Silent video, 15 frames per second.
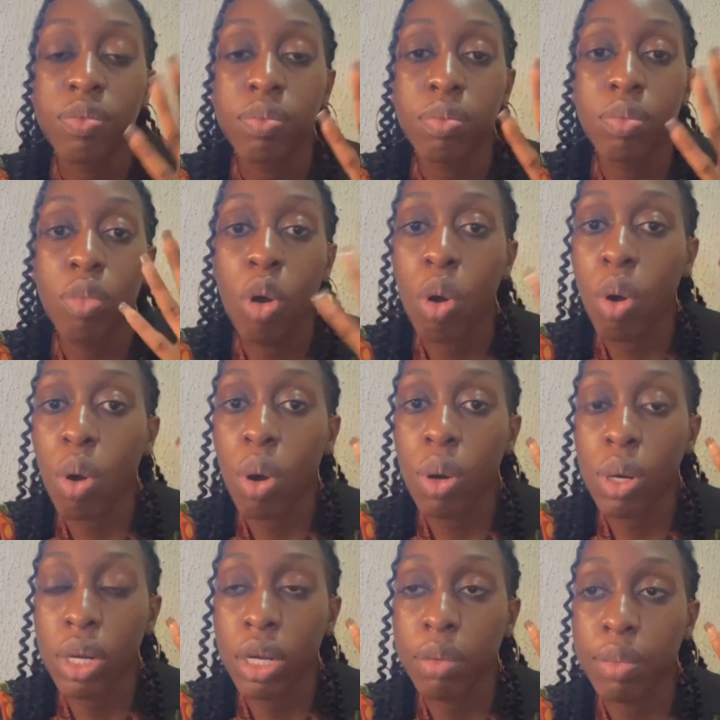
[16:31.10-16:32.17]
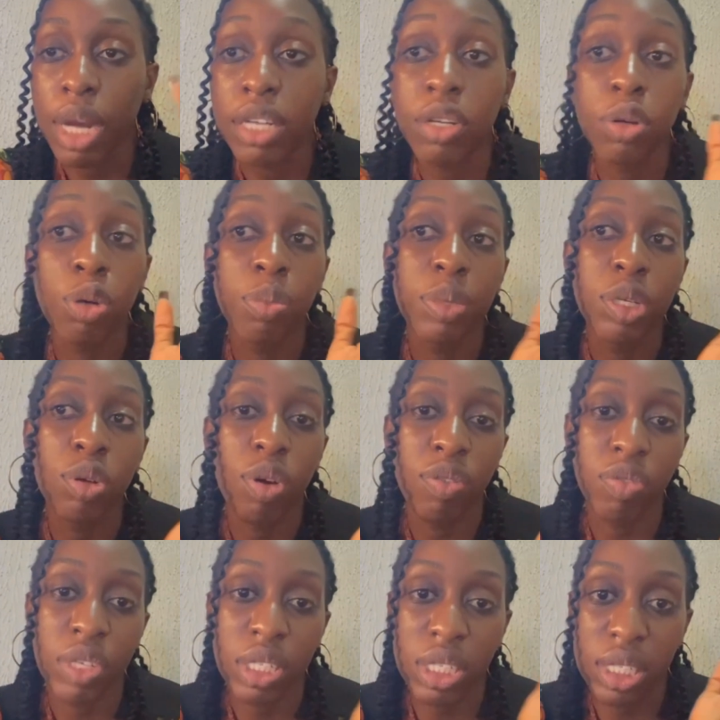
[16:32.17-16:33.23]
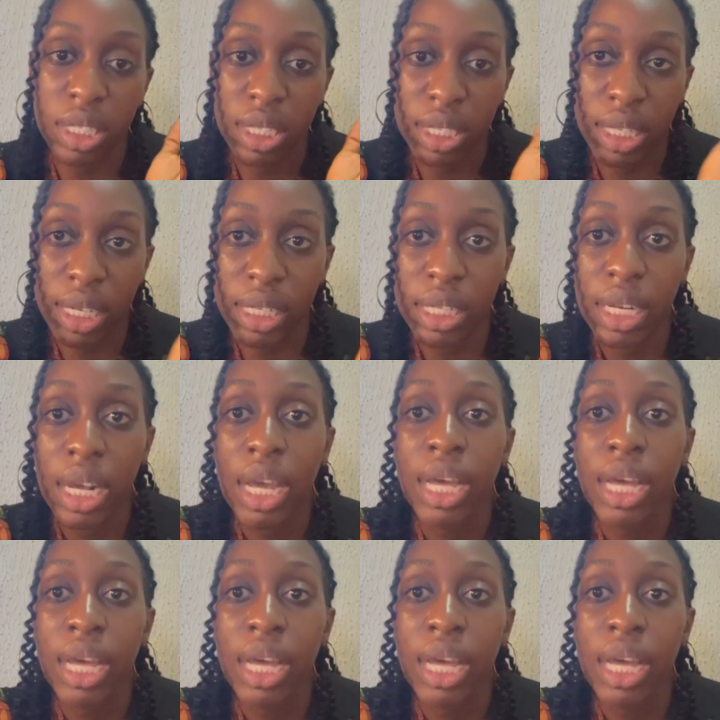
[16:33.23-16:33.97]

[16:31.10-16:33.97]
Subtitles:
more anaerobic coverage is needed.